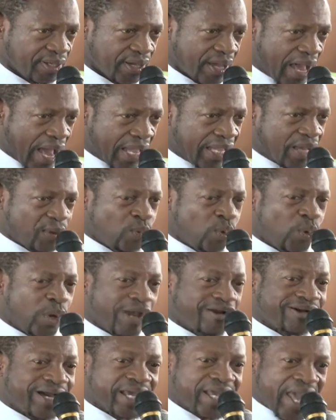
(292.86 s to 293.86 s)
I am
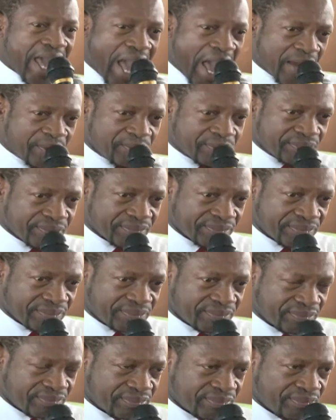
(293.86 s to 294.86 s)
where I am
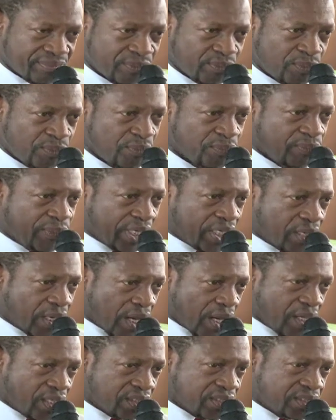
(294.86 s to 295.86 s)

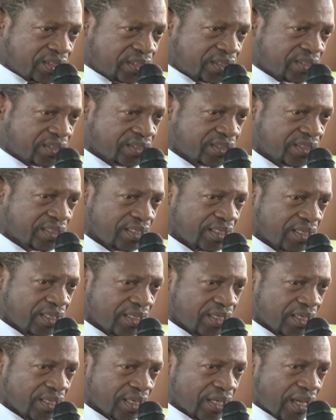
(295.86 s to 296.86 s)
because
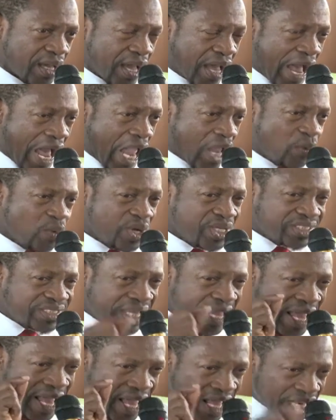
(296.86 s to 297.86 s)
I was
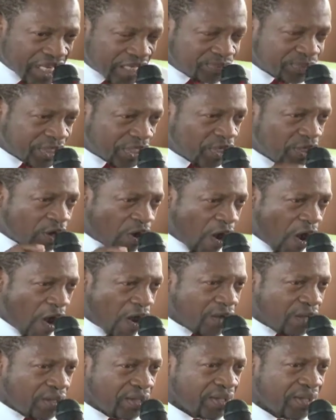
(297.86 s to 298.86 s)
helped
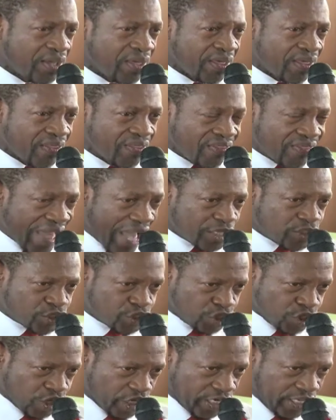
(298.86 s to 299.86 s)
along that
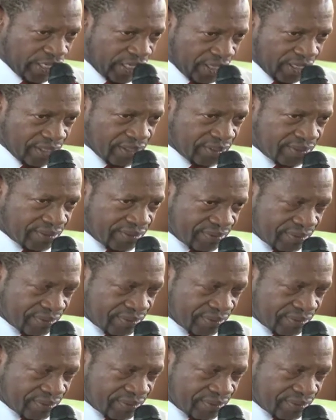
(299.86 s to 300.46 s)
journey